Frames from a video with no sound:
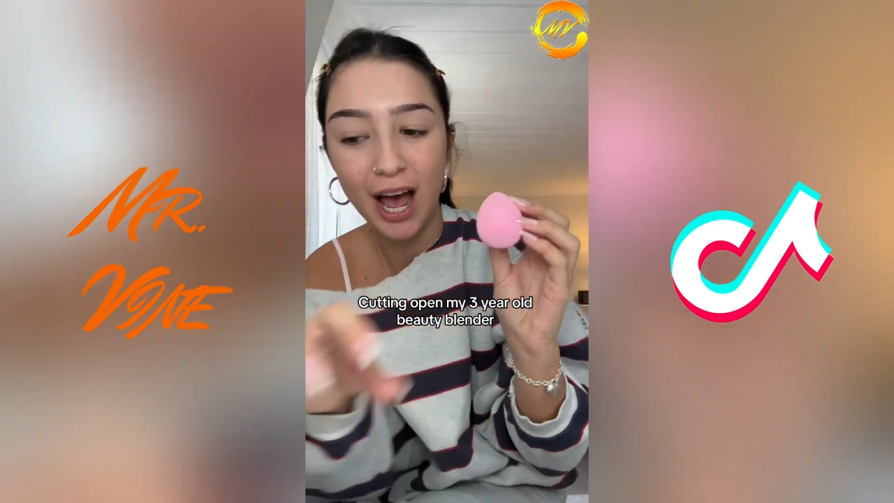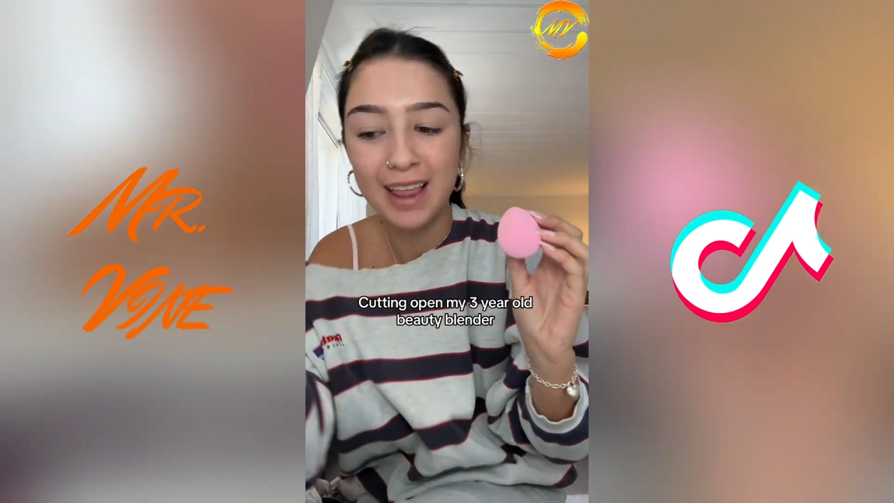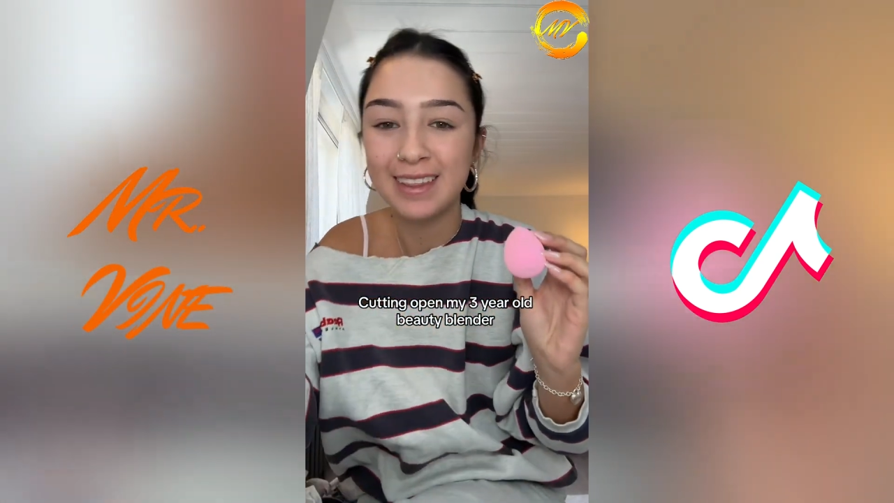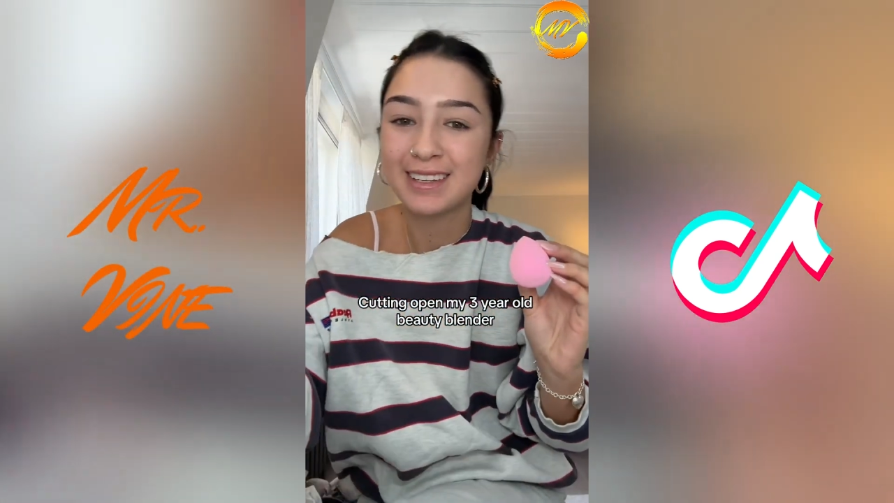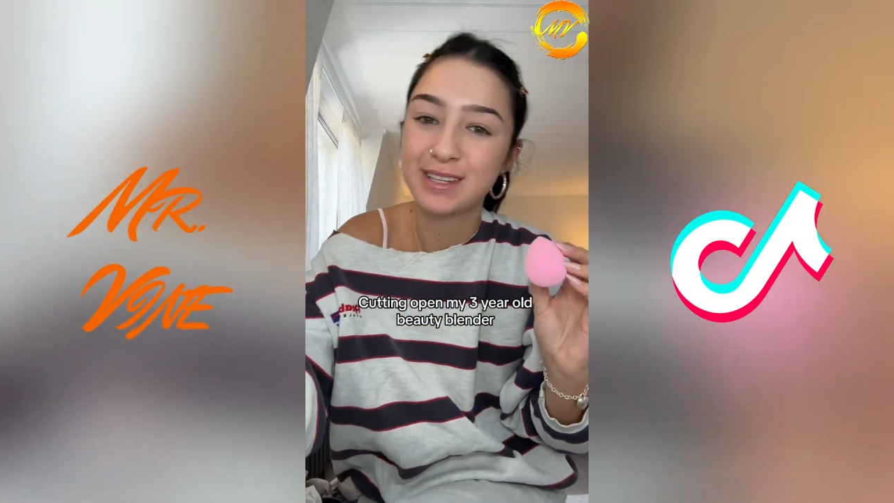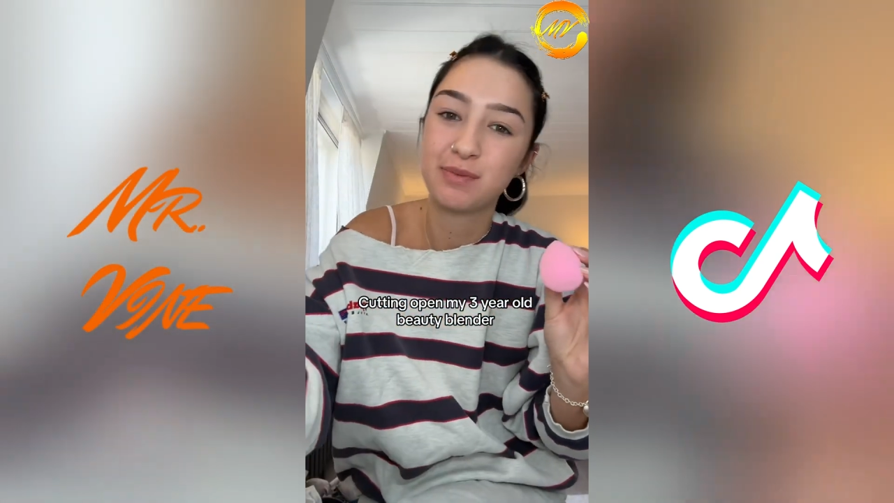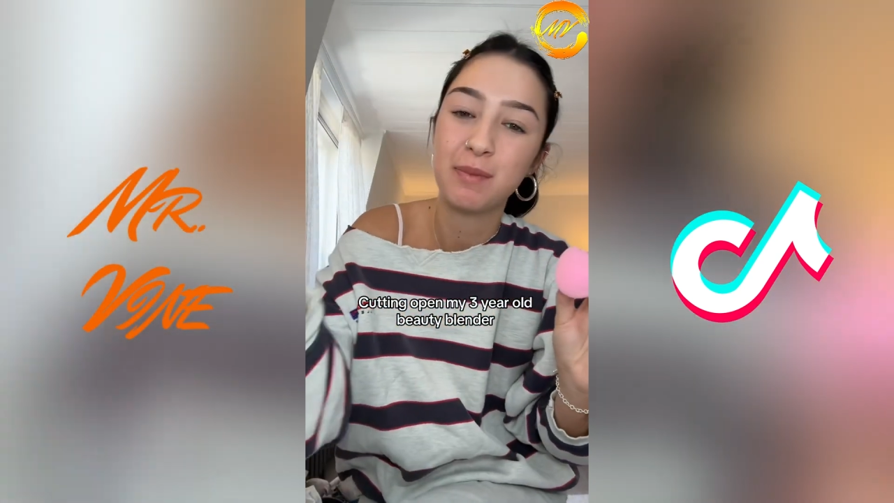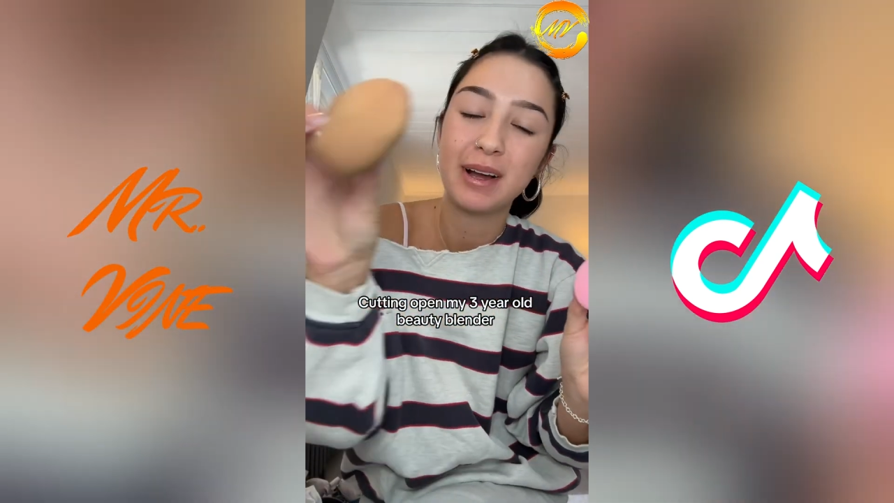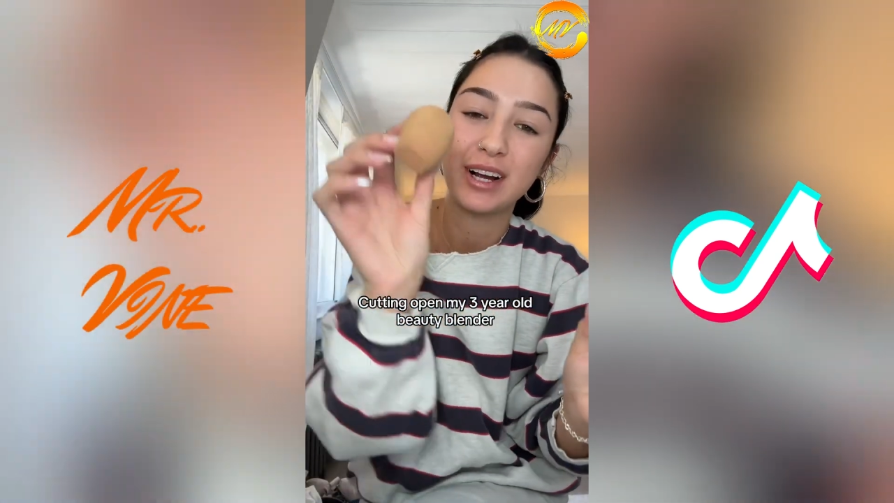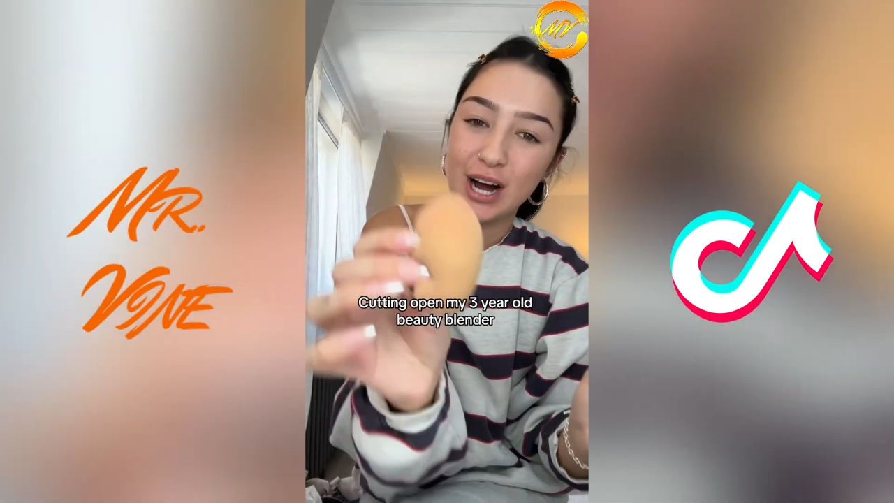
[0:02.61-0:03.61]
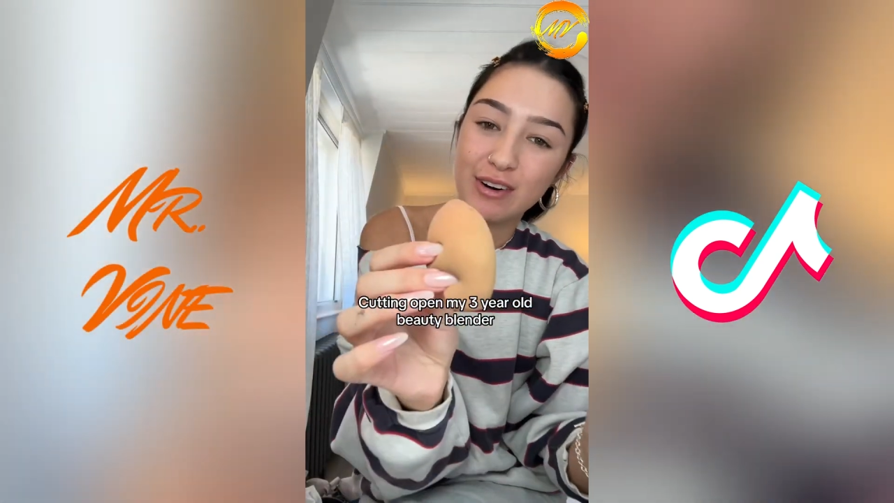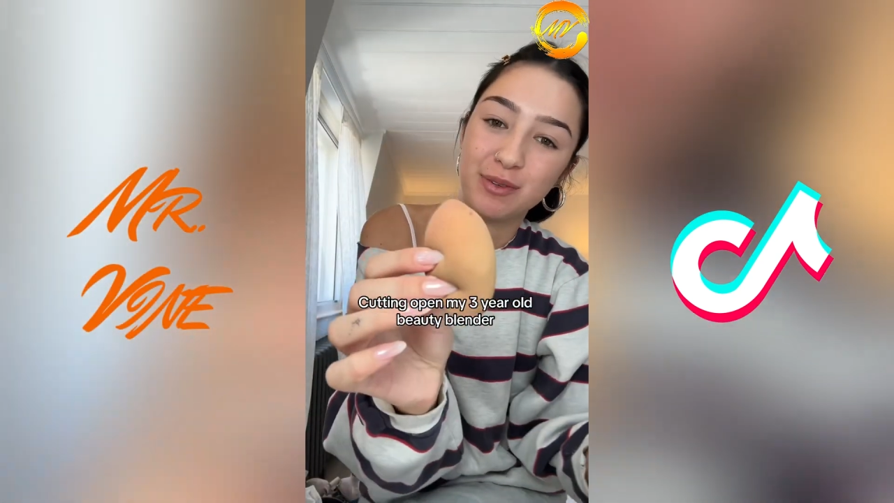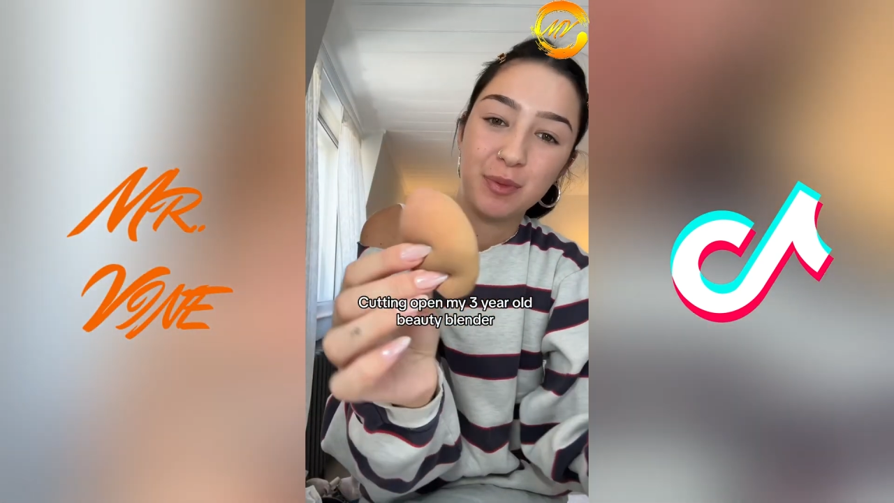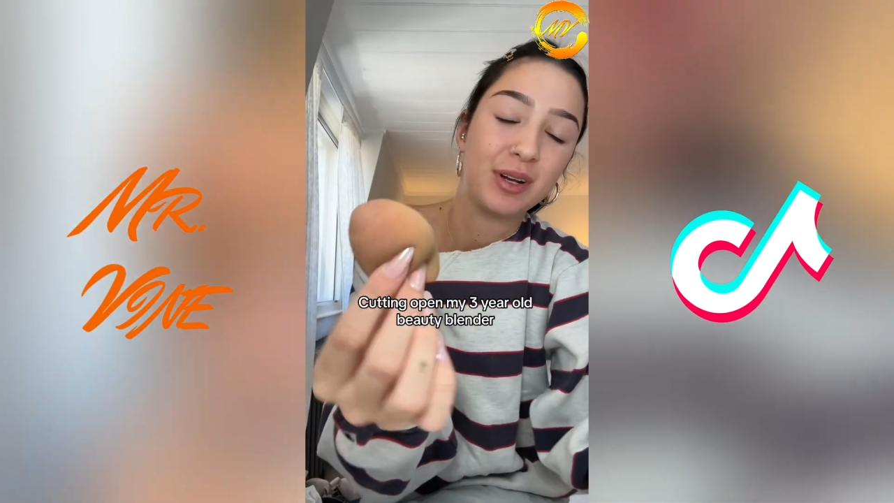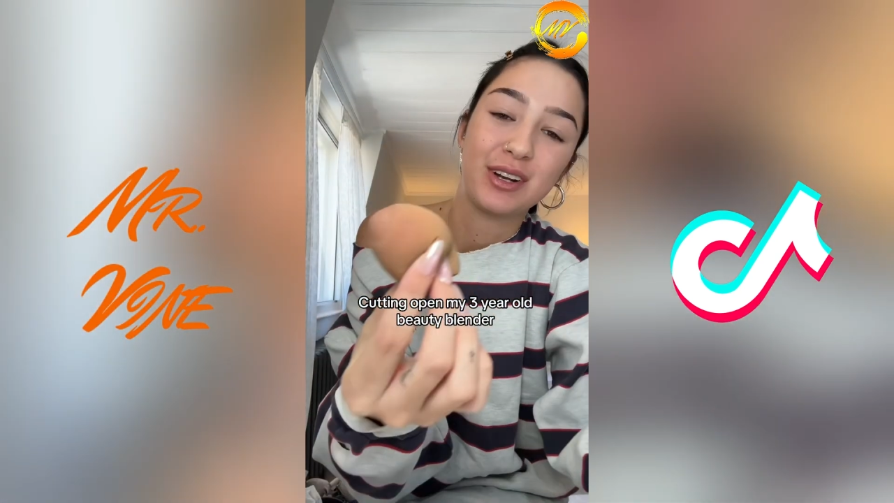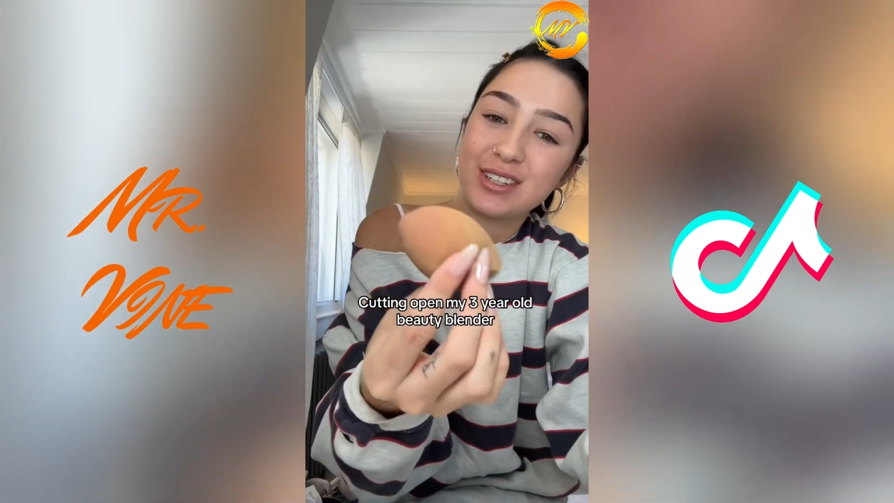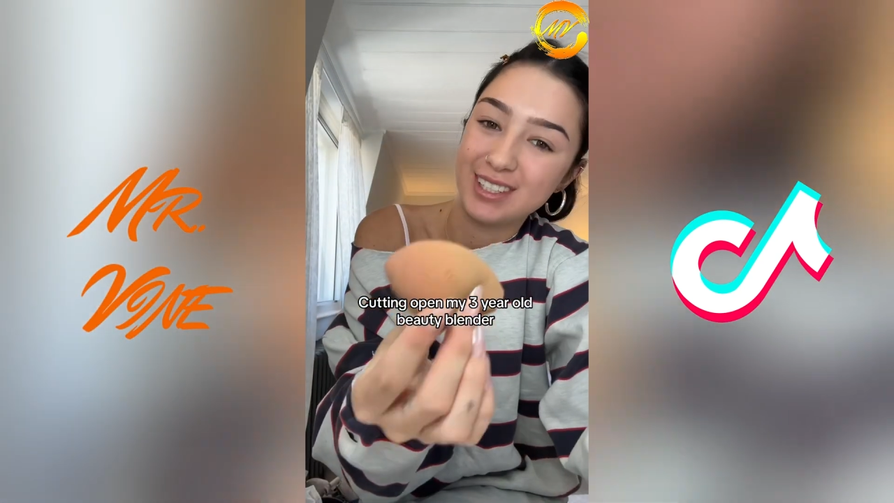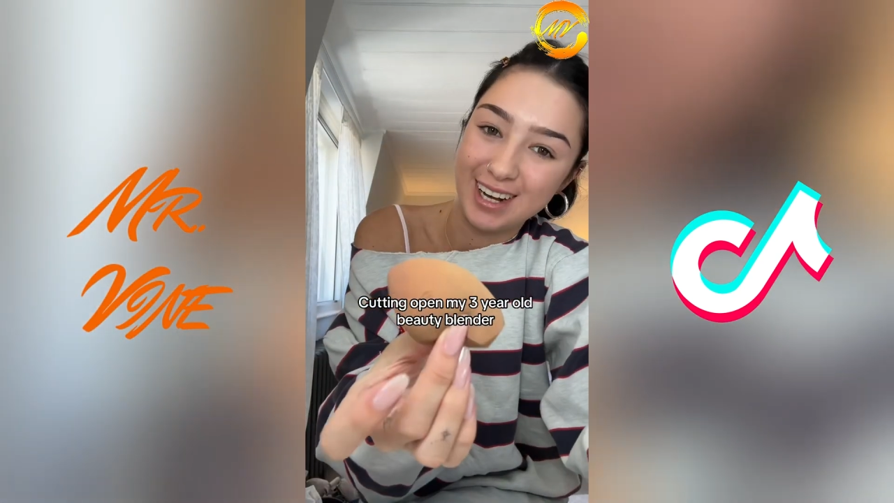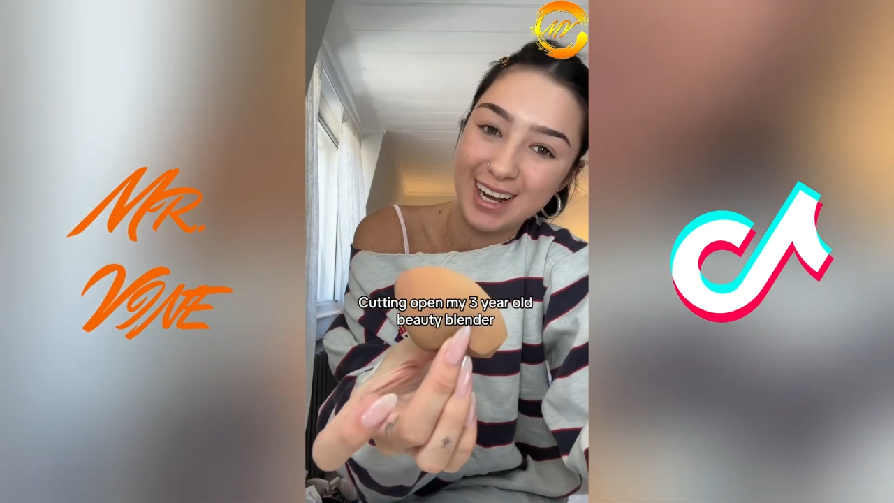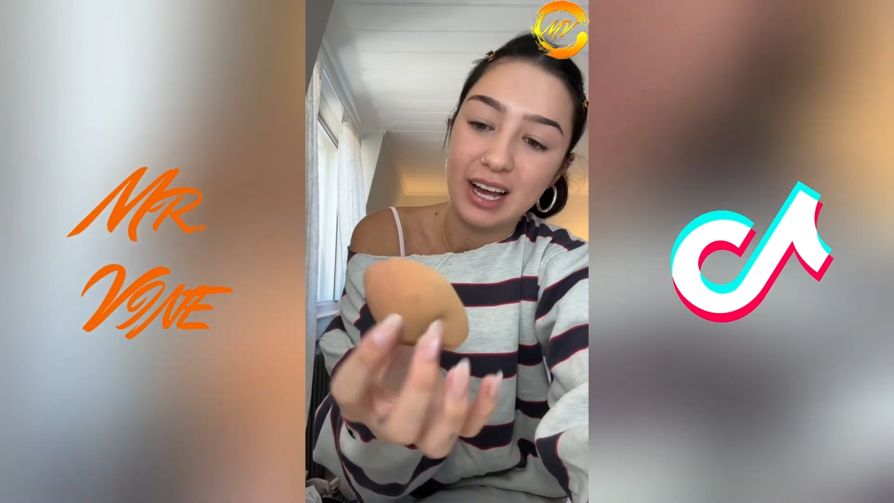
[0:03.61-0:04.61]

and this is what my current one looks like.